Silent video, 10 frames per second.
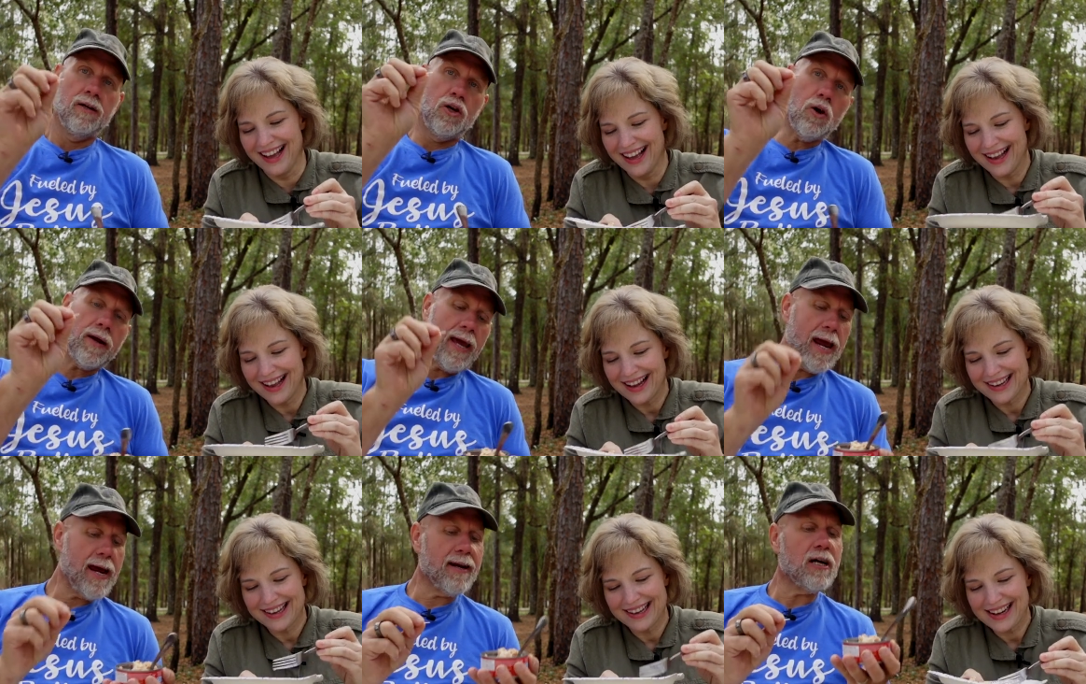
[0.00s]
Speaker 1: Your
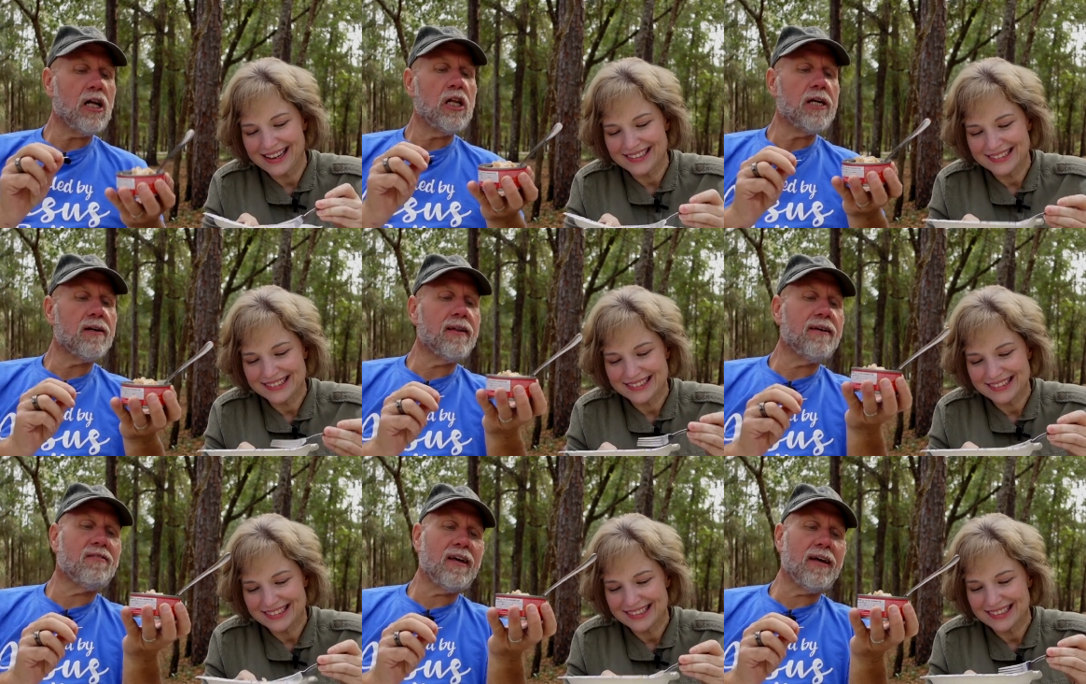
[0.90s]
can clearly
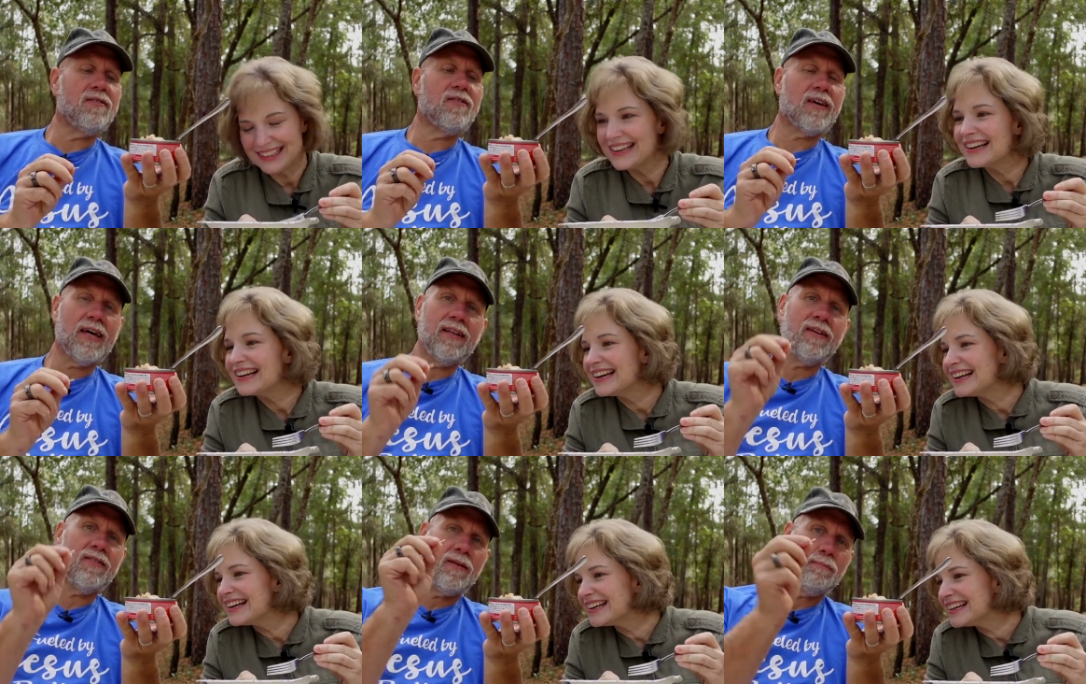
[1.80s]
says
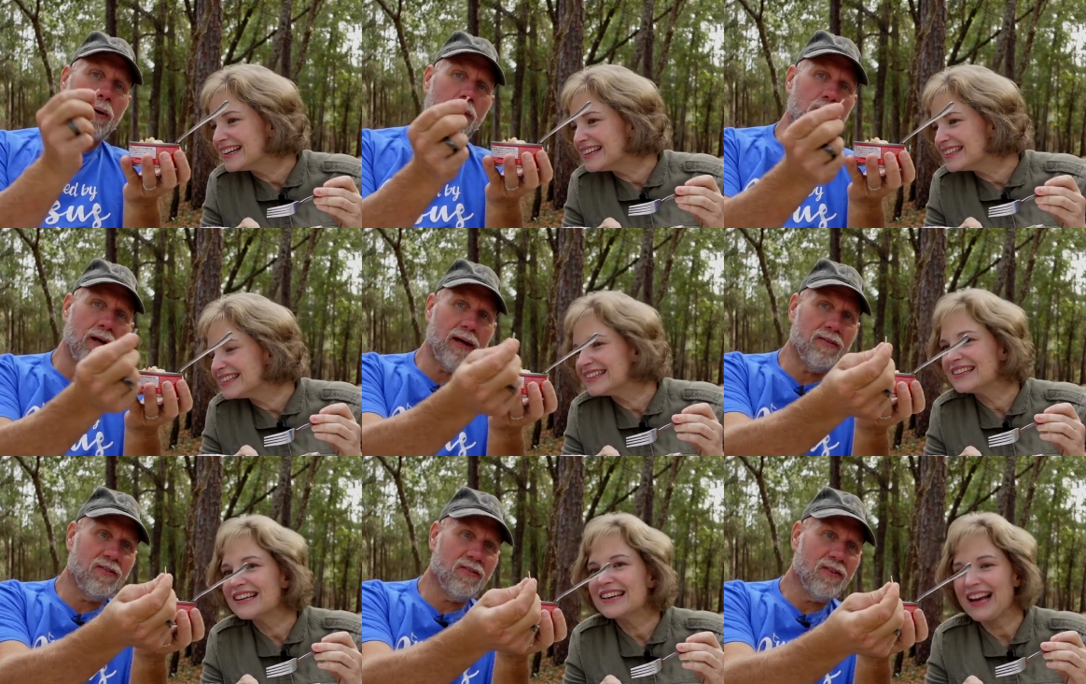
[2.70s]
skinless and
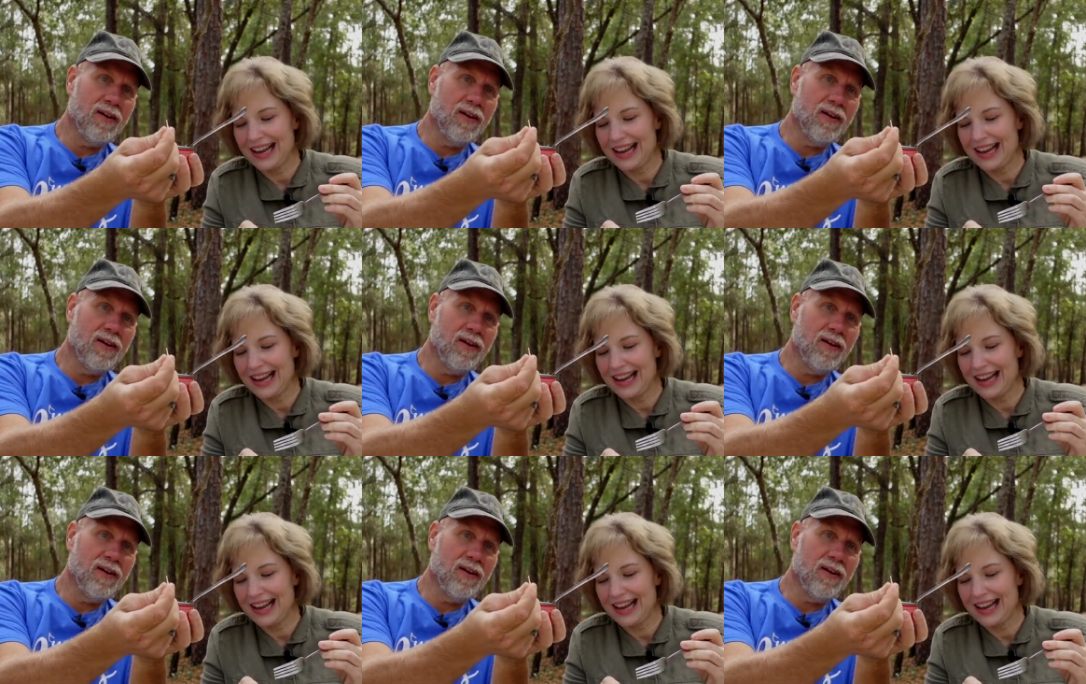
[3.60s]
boneless.